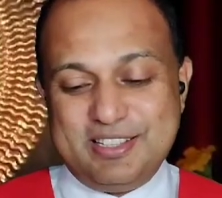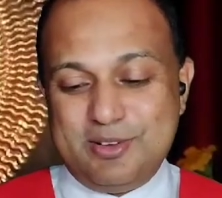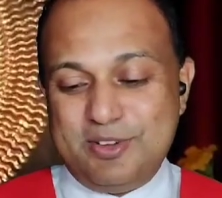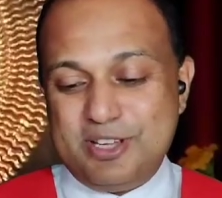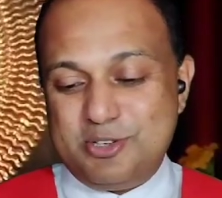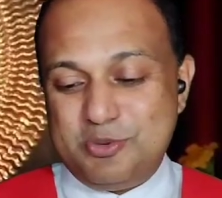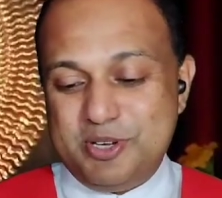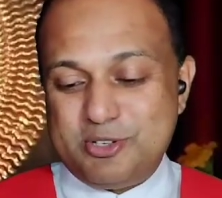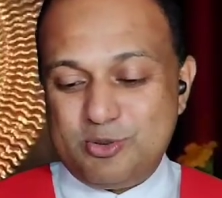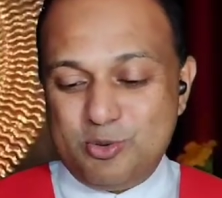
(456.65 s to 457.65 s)
The way to
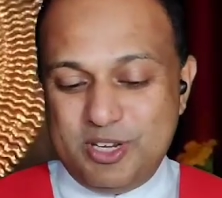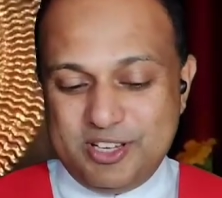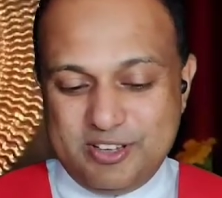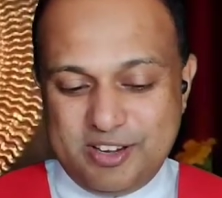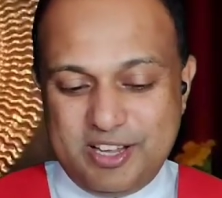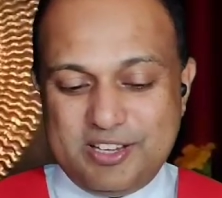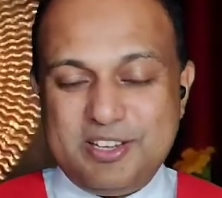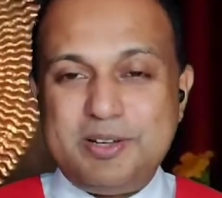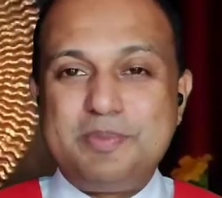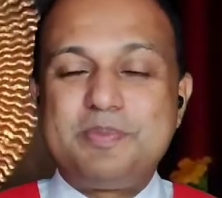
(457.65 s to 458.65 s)
be truly
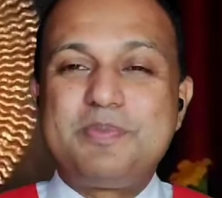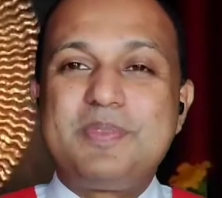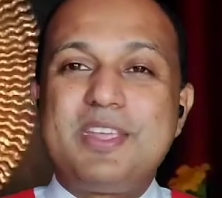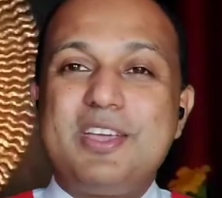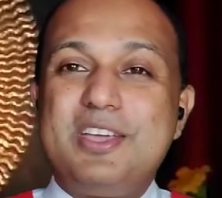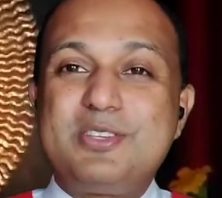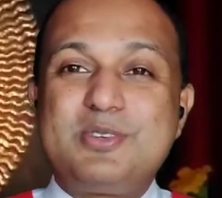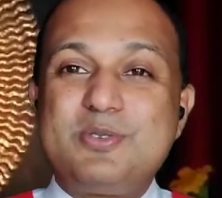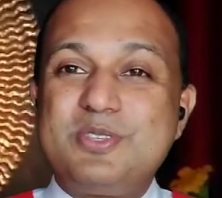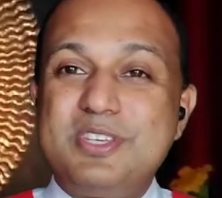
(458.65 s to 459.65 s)
great
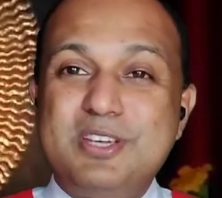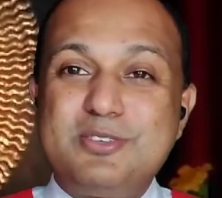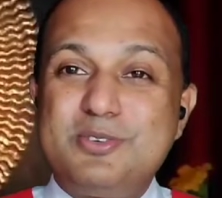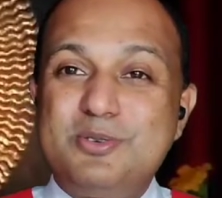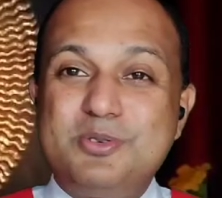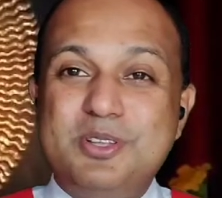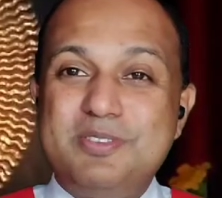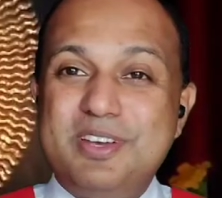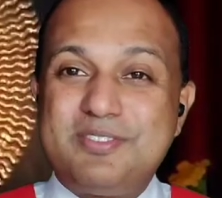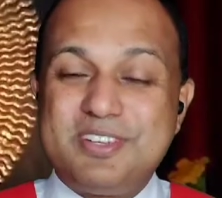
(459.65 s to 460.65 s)
is to seek to do
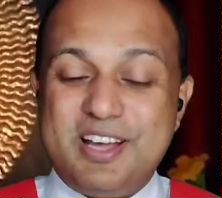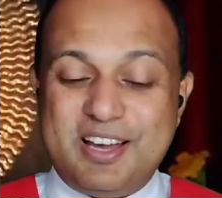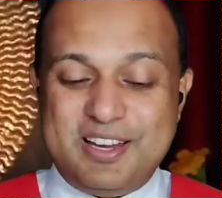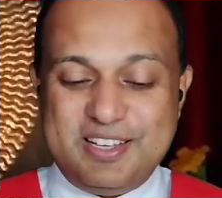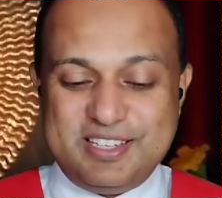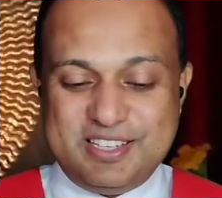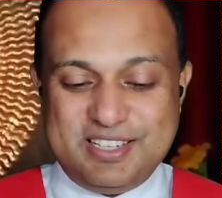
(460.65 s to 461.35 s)
the will of God